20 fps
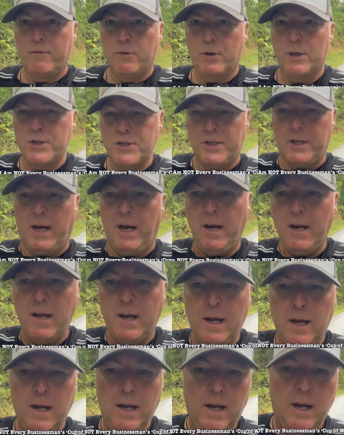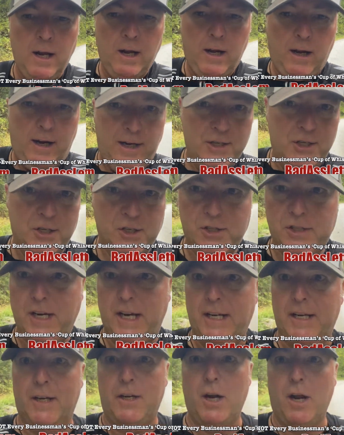Krista, I just
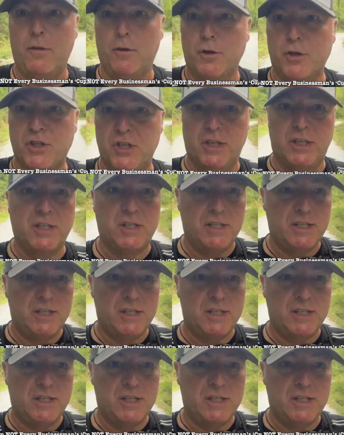take another 60